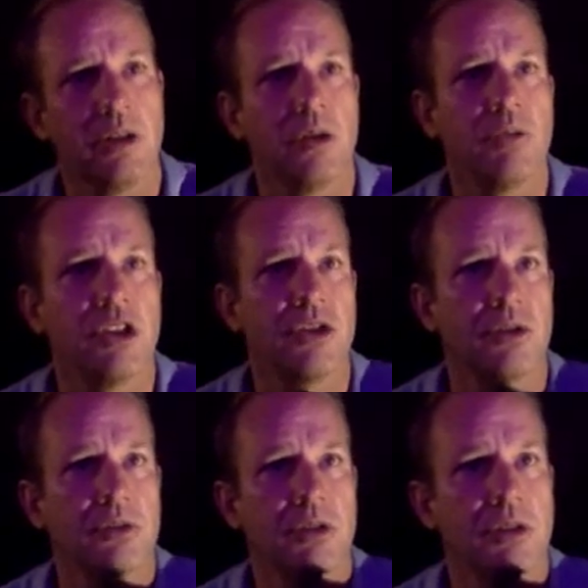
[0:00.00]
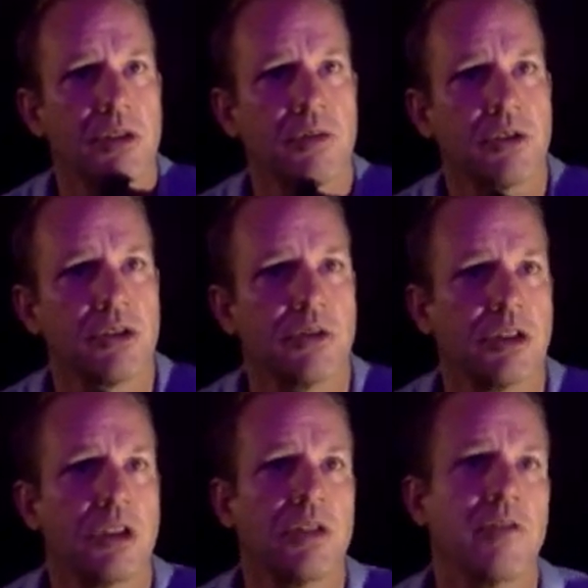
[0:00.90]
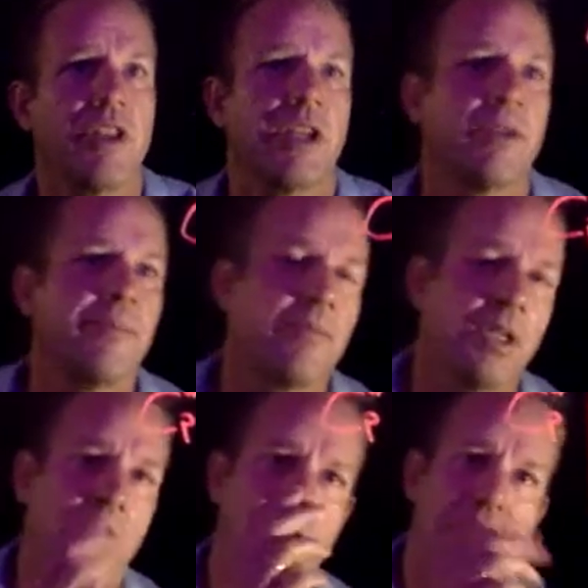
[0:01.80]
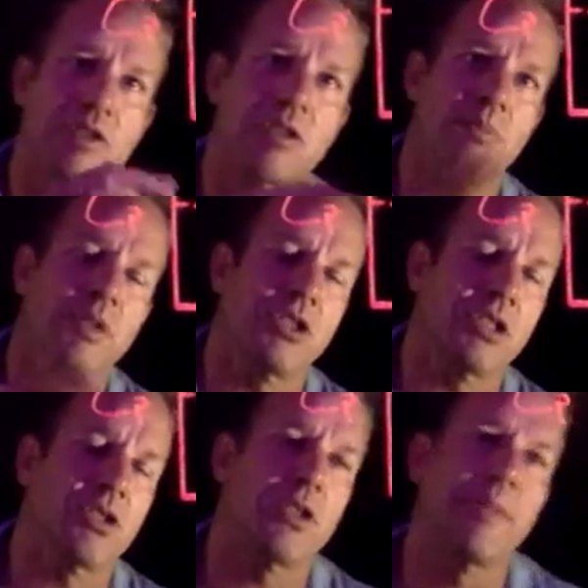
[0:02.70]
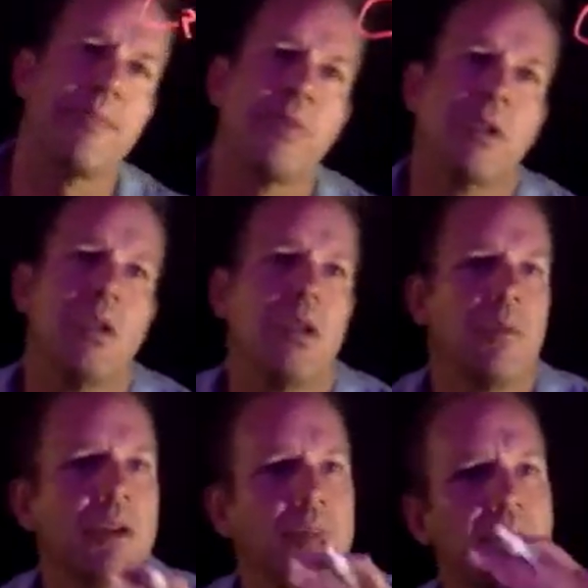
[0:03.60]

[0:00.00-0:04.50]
original curve was a little curved there, my original budget constraint. But it